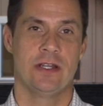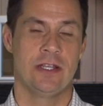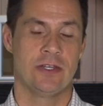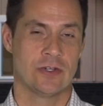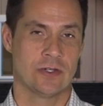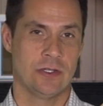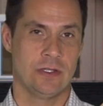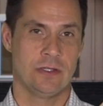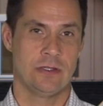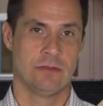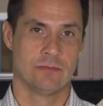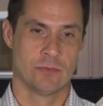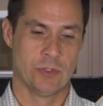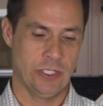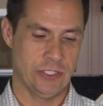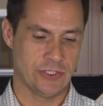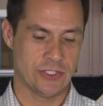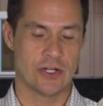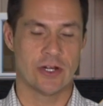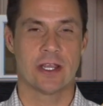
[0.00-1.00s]
And your
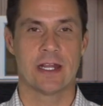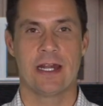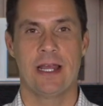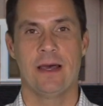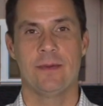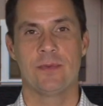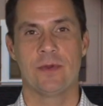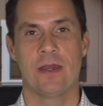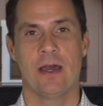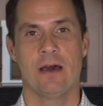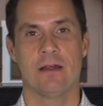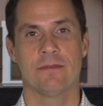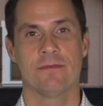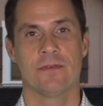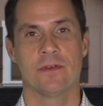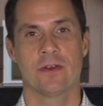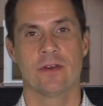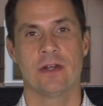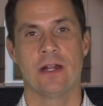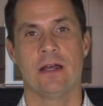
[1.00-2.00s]
realtor can help you out
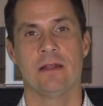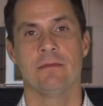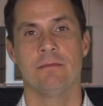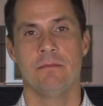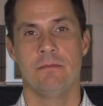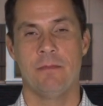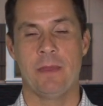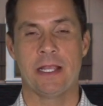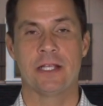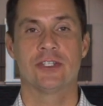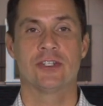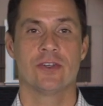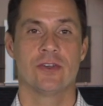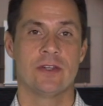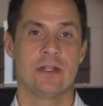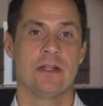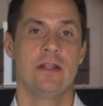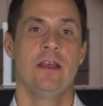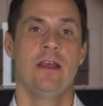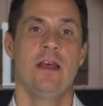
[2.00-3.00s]
figuring out and make
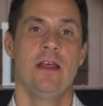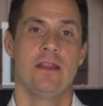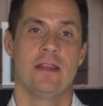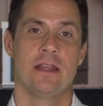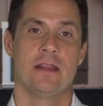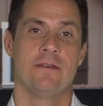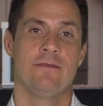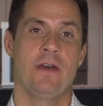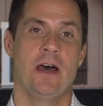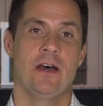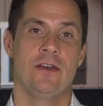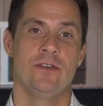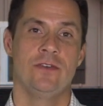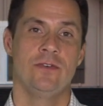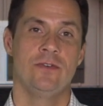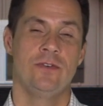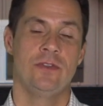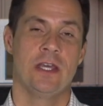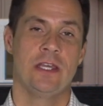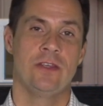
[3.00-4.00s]
sure that the
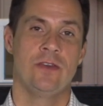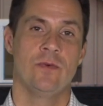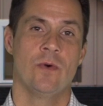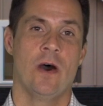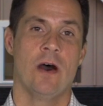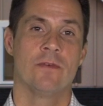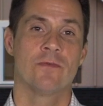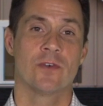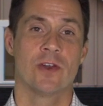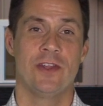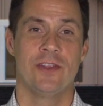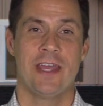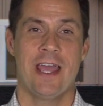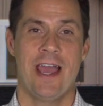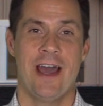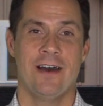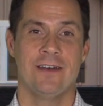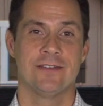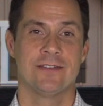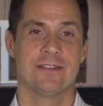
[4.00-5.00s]
value that you offer on the
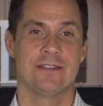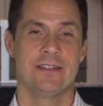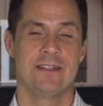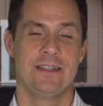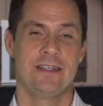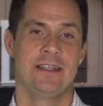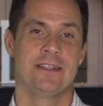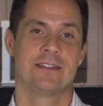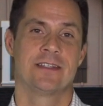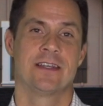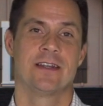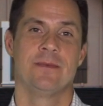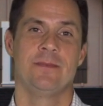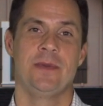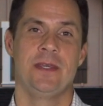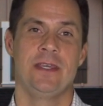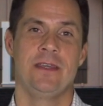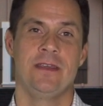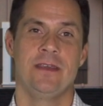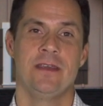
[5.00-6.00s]
house is going to
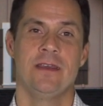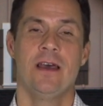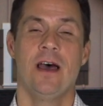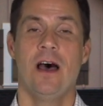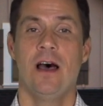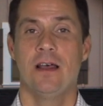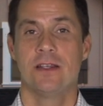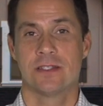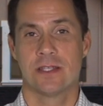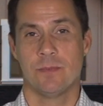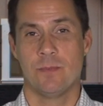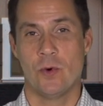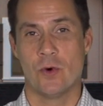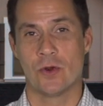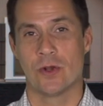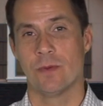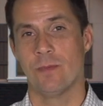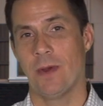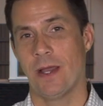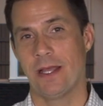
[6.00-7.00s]
be
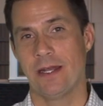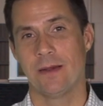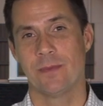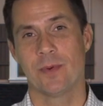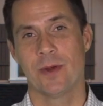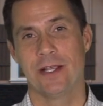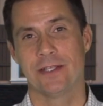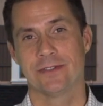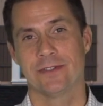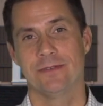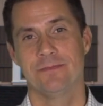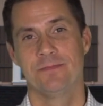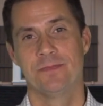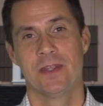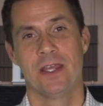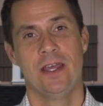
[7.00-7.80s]
supported by an appraisal.